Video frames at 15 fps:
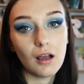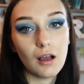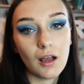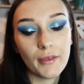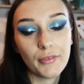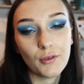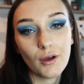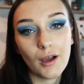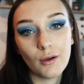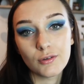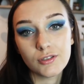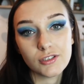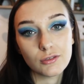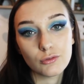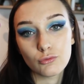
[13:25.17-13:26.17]
I thought I would
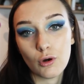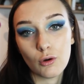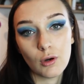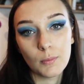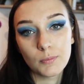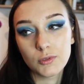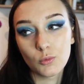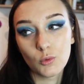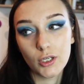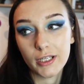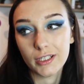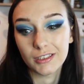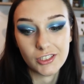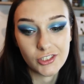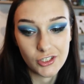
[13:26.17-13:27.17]
just grow up to work
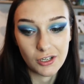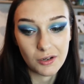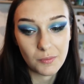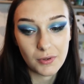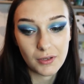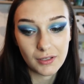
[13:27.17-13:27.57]
in a shop.